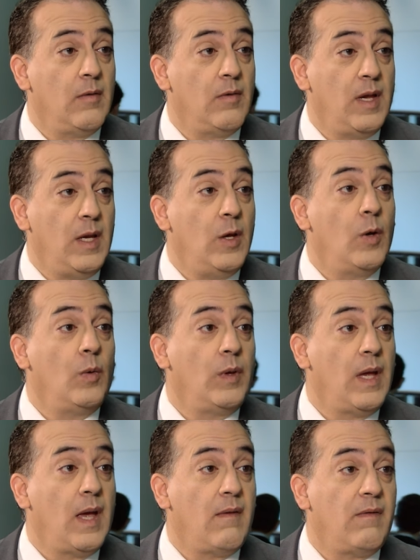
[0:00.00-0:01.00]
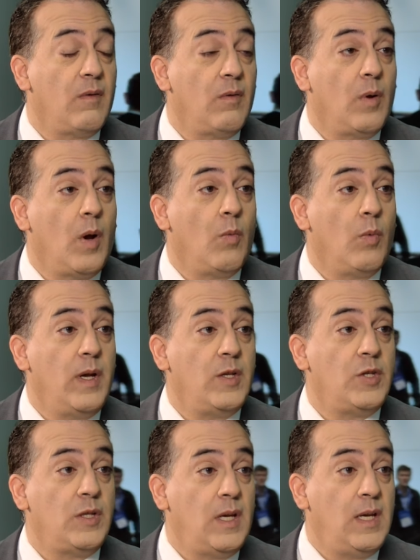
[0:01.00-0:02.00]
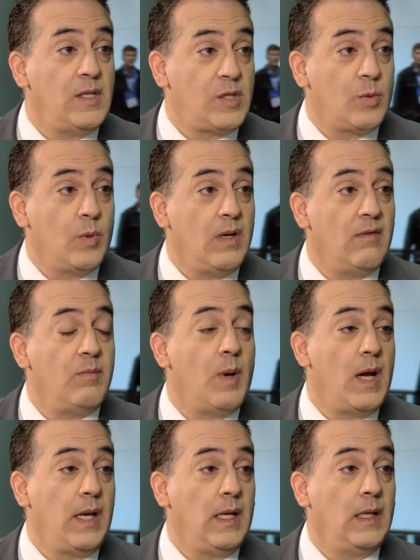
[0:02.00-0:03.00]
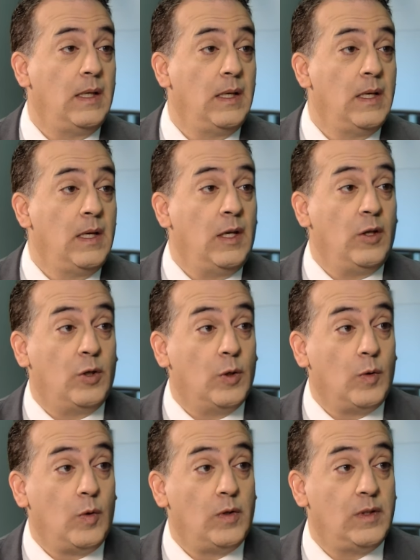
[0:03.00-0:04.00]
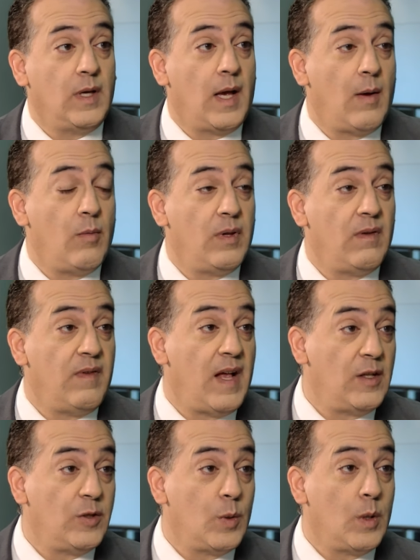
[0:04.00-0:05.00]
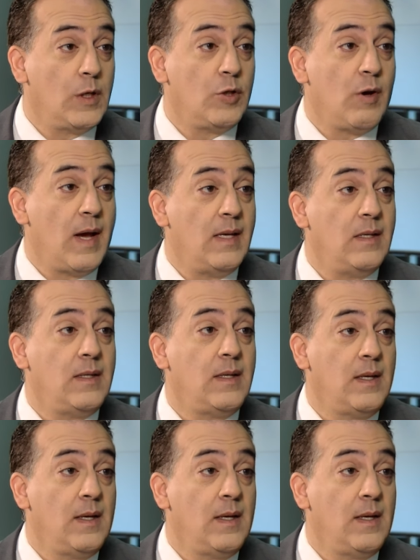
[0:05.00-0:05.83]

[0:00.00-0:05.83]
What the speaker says: They know they have a rich history of mining in gold with a Val d'Or trend